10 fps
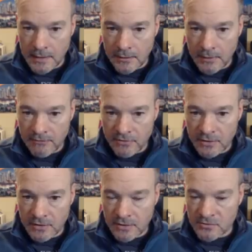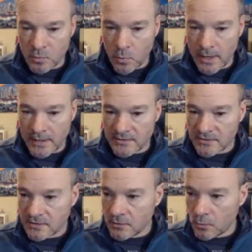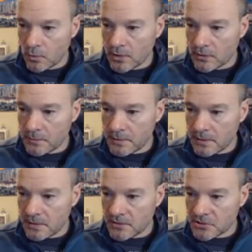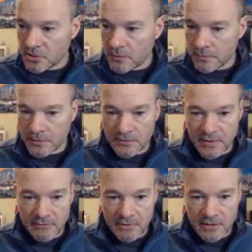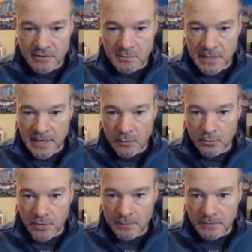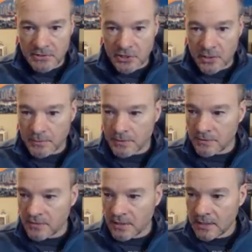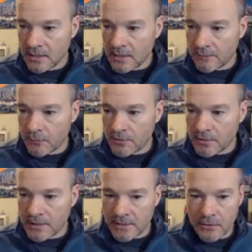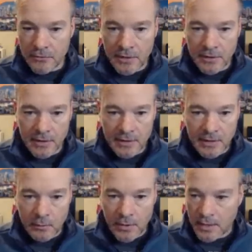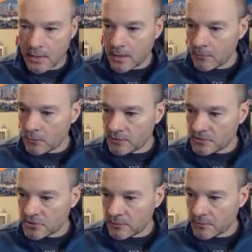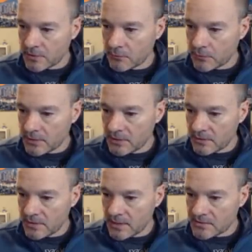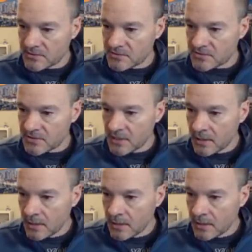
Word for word: And now everything that is white will be sharpened, everything that's black will not be sharpened. I'm going to let go there, and that way I'm only sharpening really the edges.